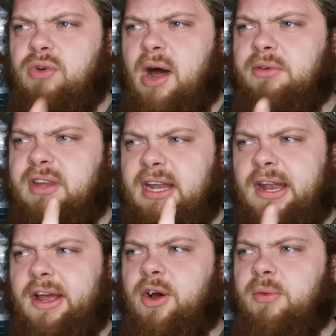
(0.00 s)
Rousey
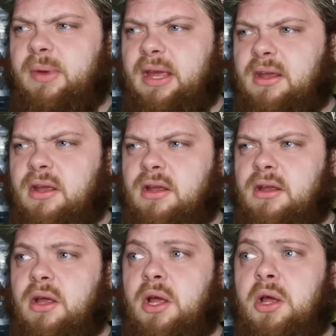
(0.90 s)
and Naomi.
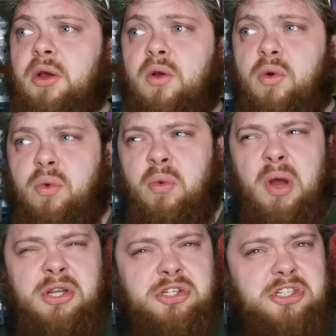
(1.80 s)

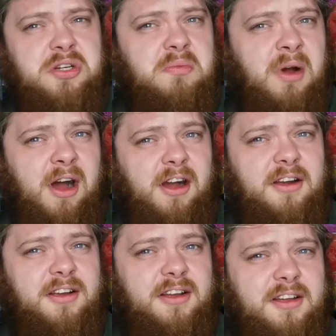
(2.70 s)
Question
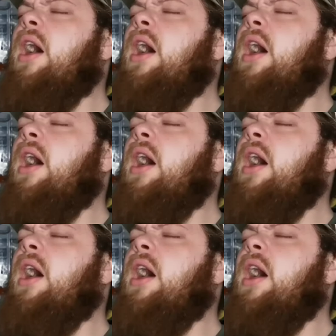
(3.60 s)
mark.